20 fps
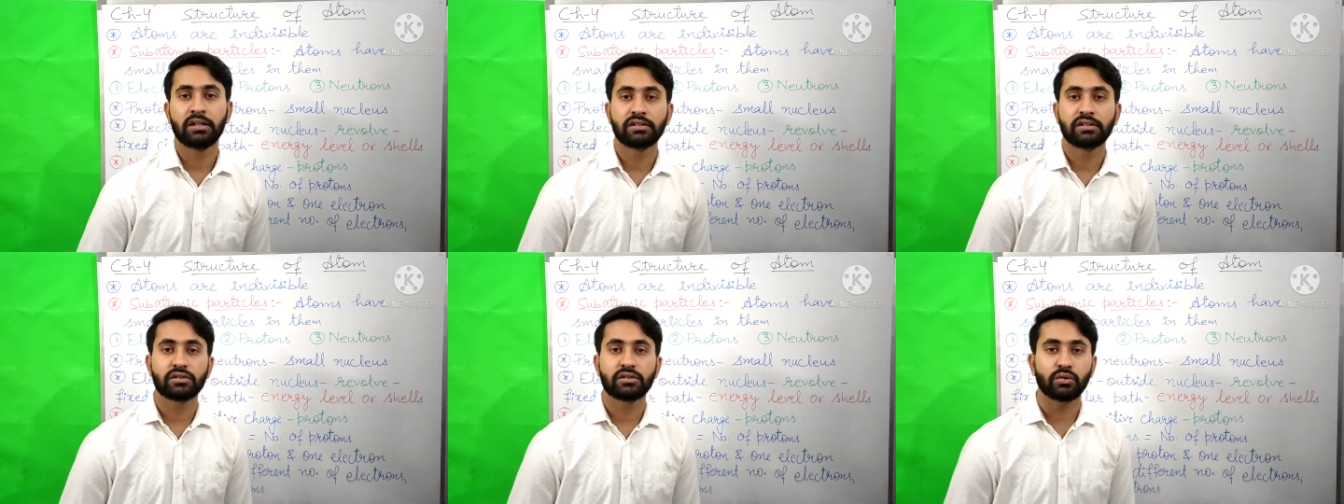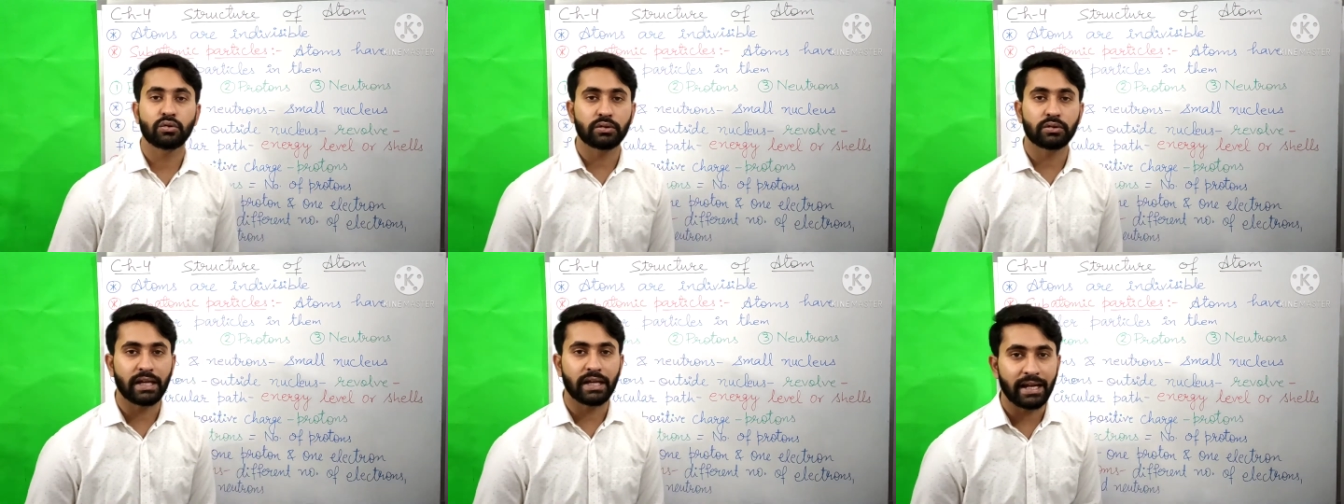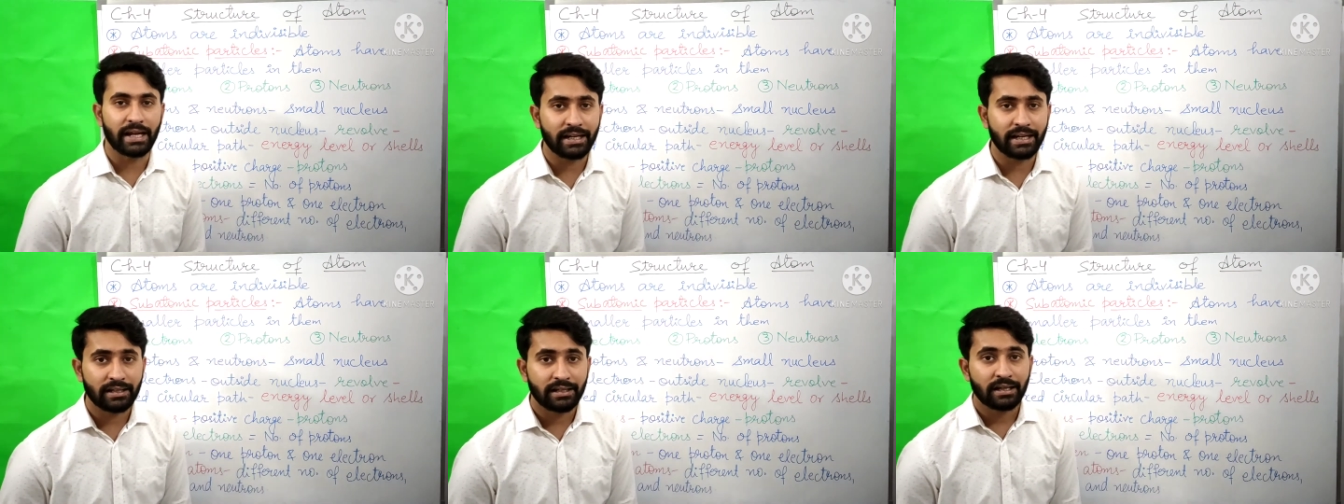so
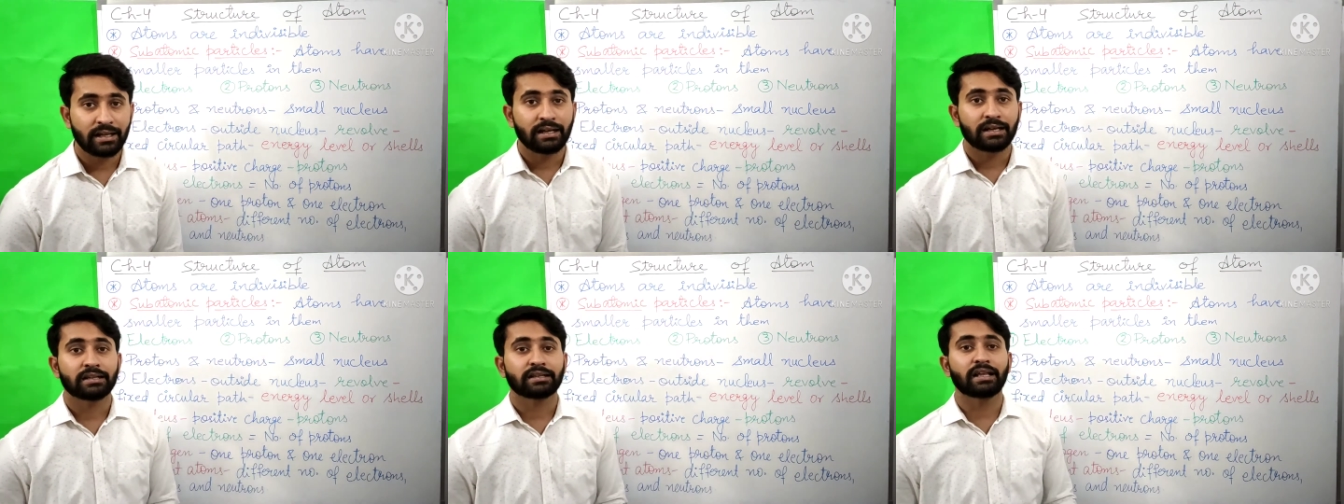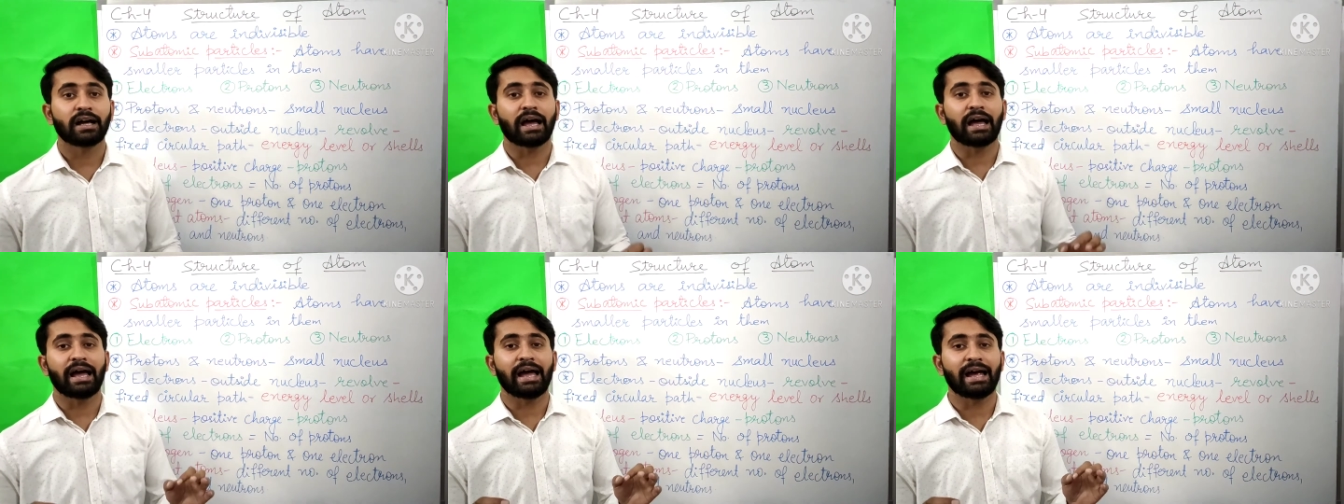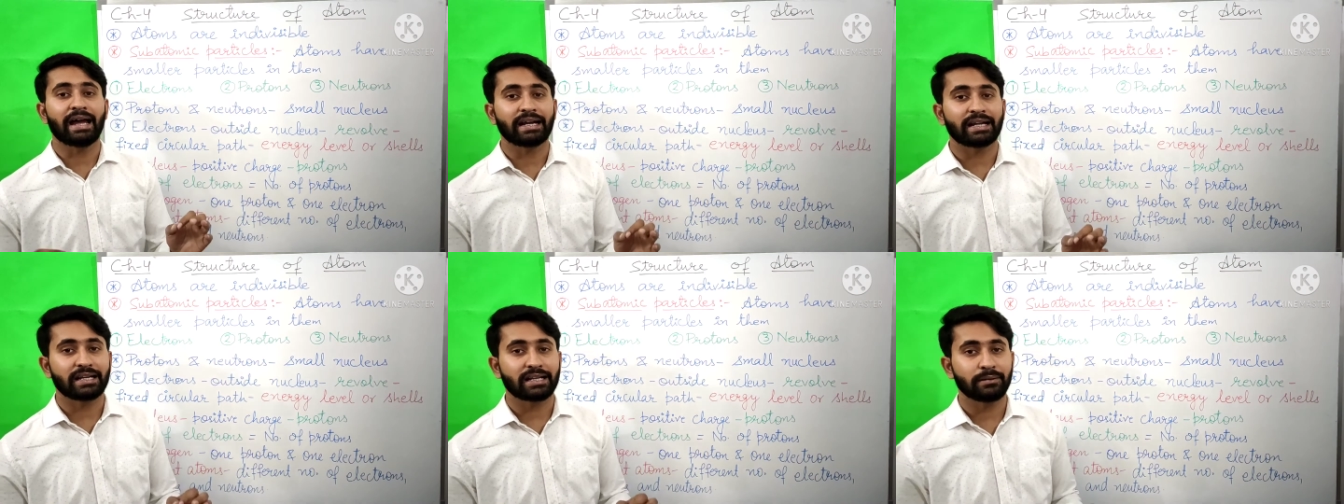that the
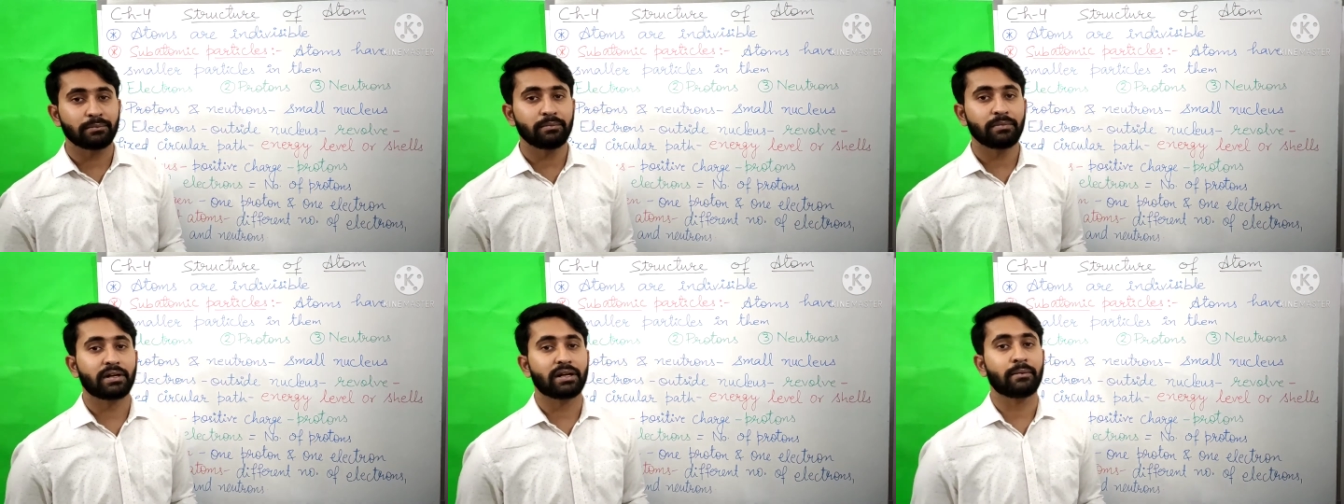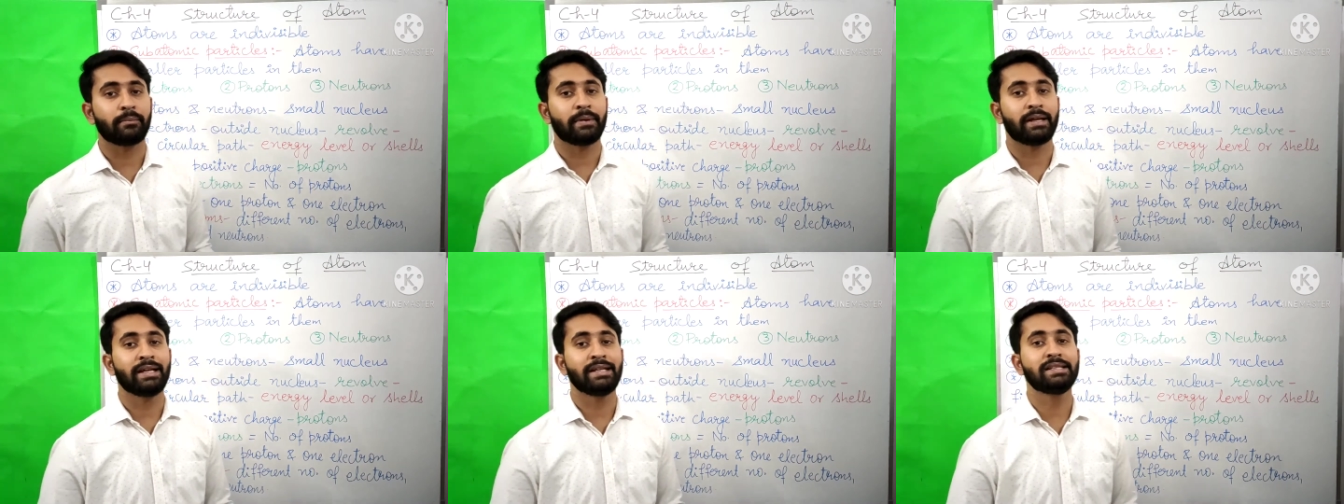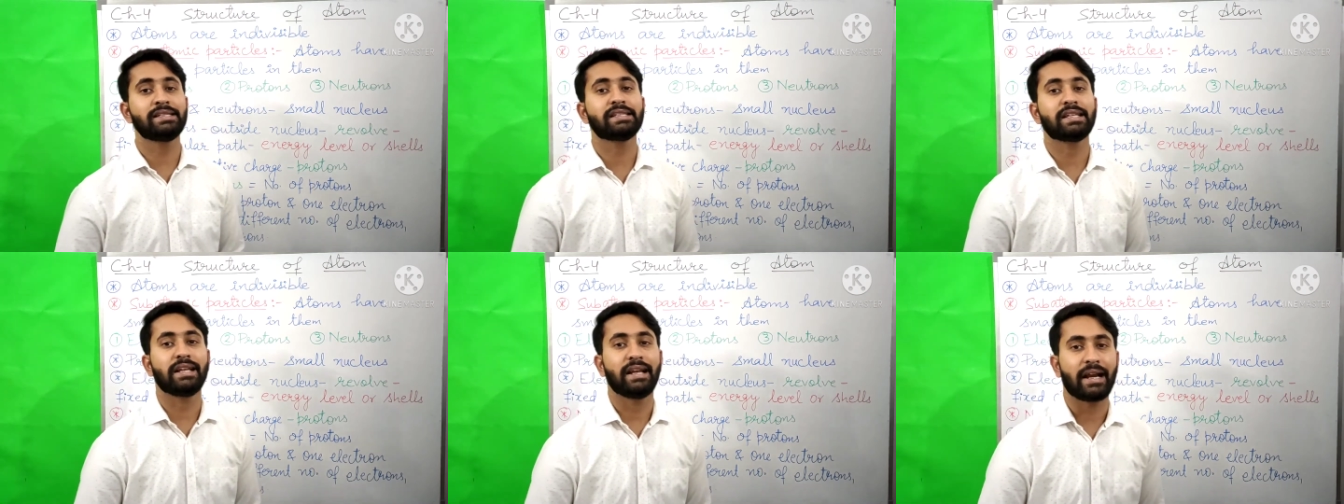atom
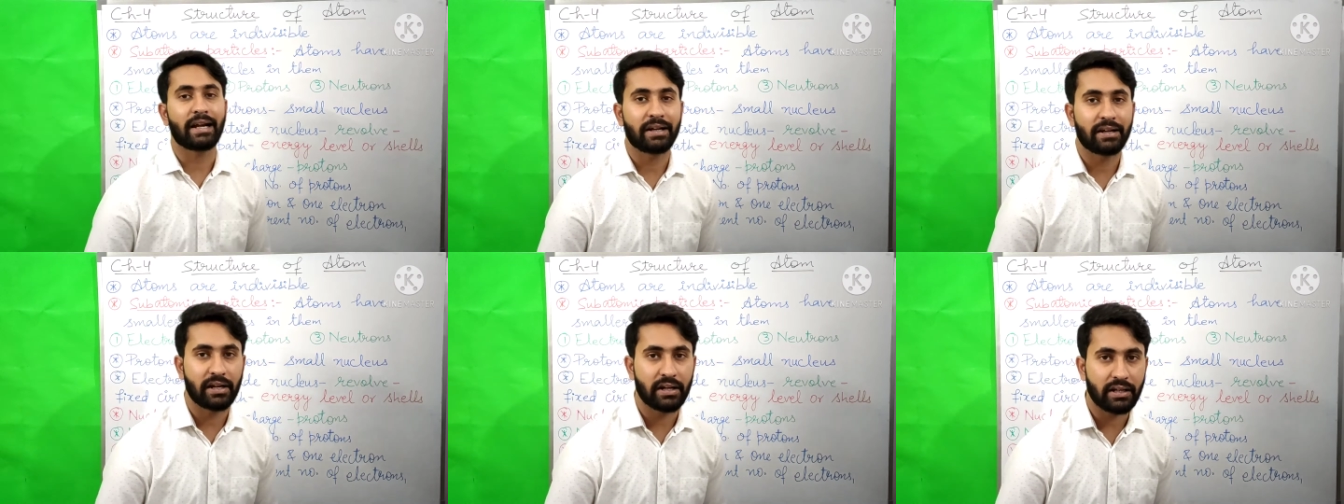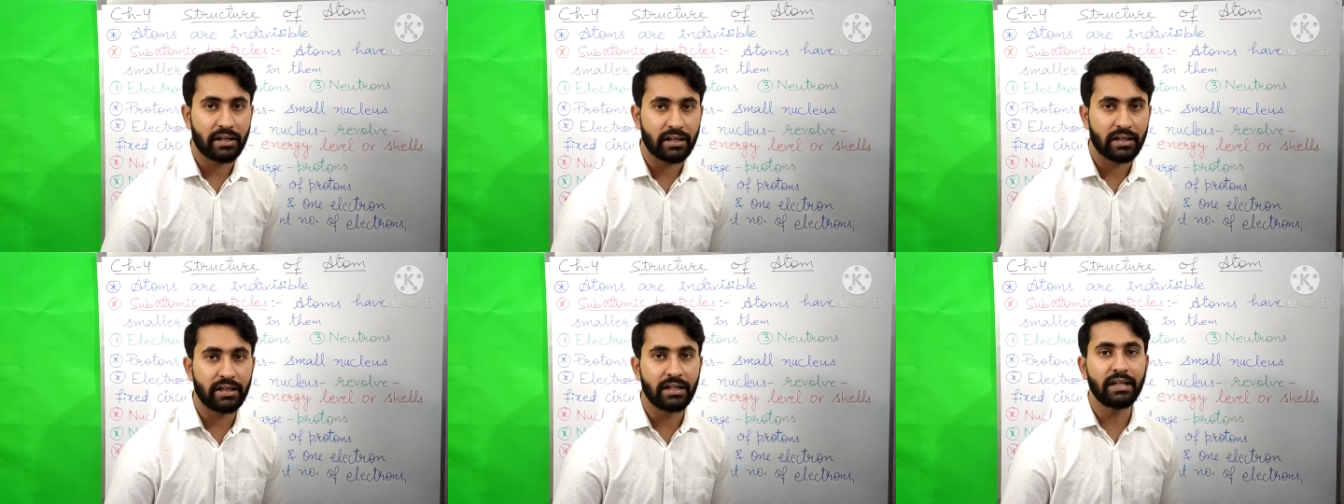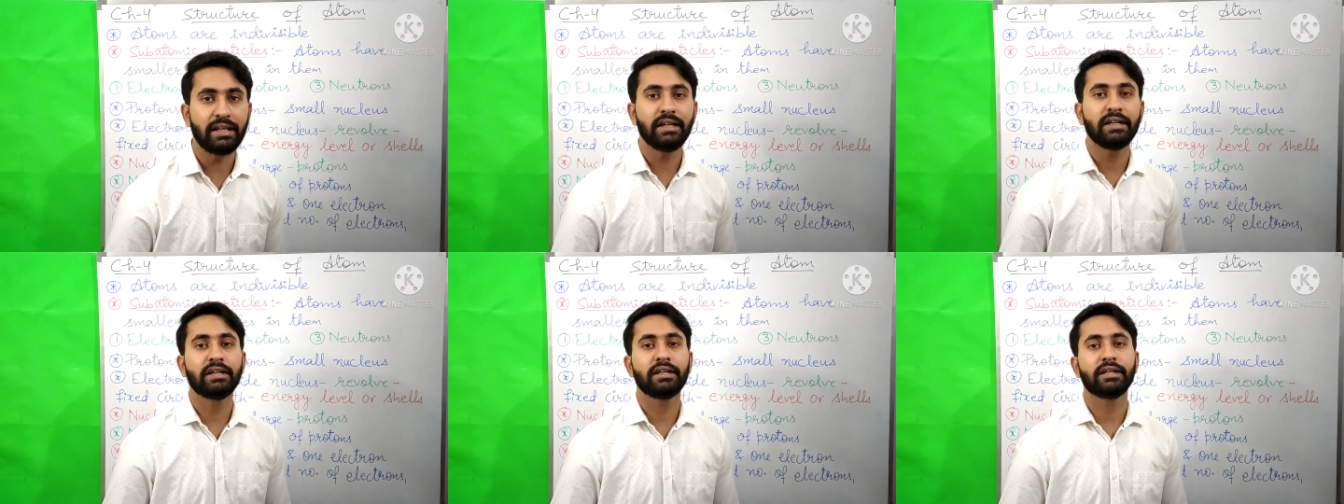remains
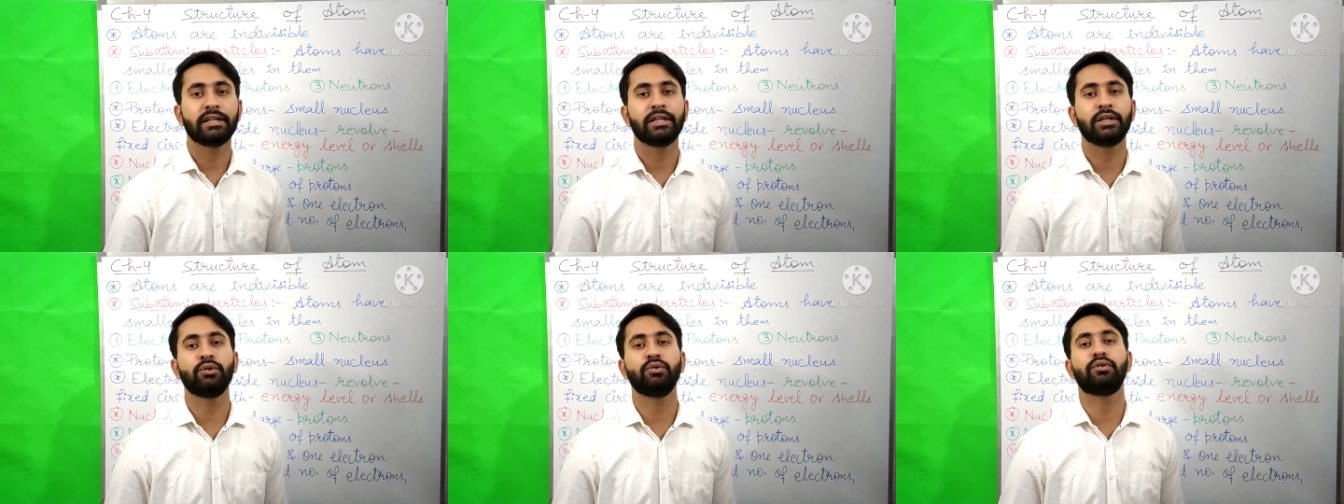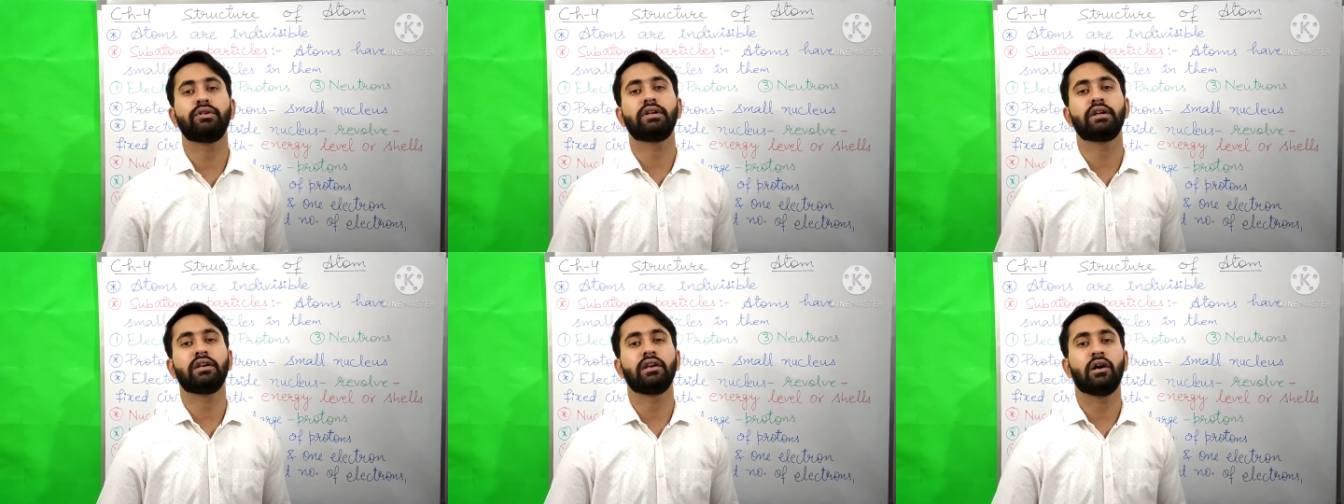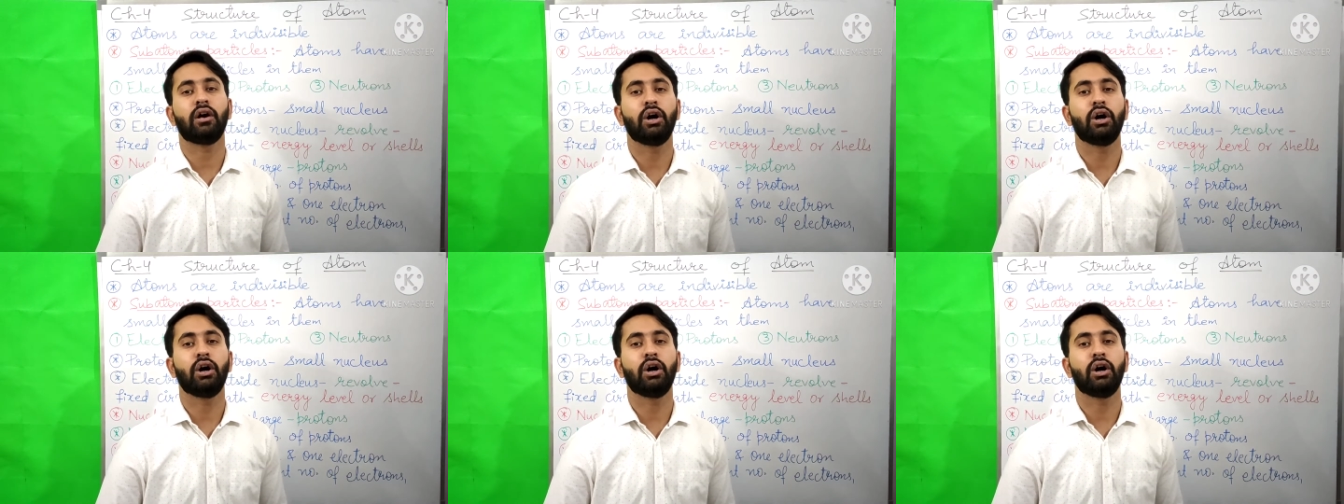electrically neutral,